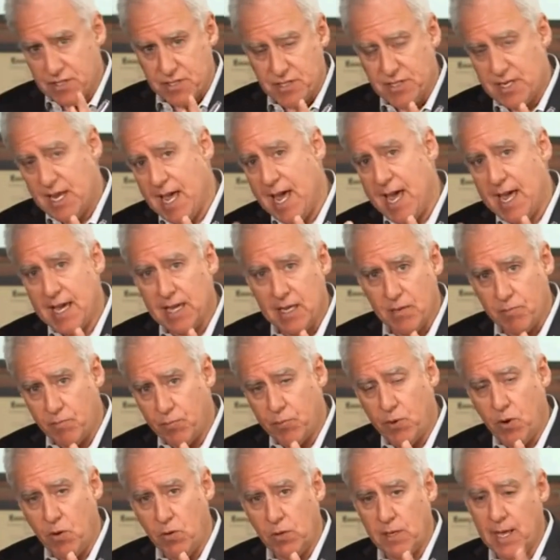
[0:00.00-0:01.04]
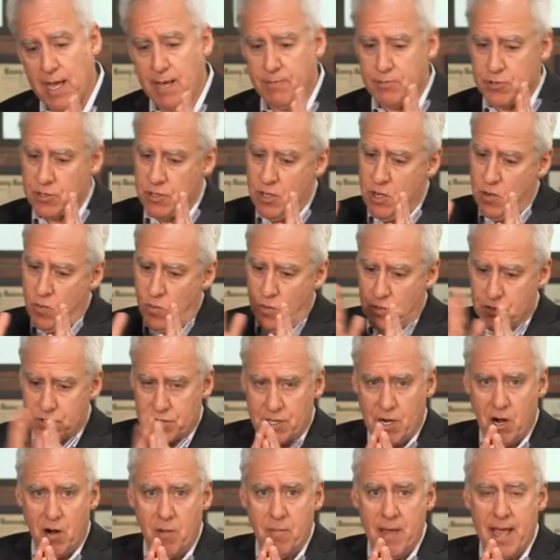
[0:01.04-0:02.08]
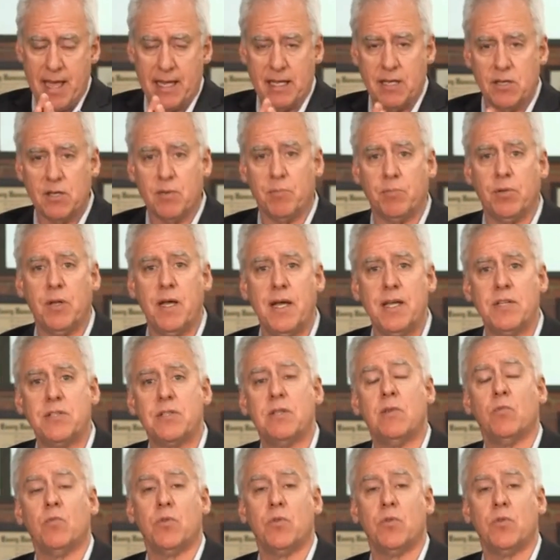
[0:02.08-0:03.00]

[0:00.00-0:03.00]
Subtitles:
sag and prolapse, will scar back into place,